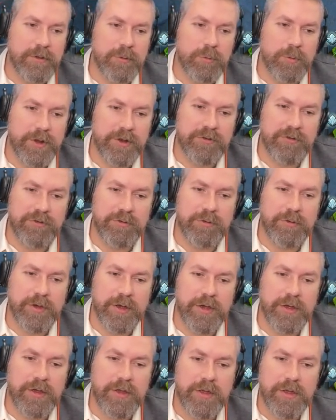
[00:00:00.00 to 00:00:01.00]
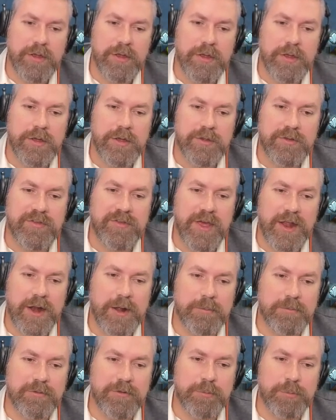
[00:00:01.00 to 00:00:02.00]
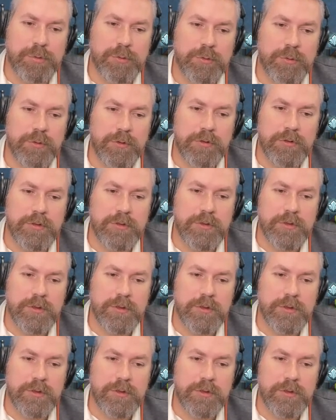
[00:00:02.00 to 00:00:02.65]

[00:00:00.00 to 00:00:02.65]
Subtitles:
When to set up to pull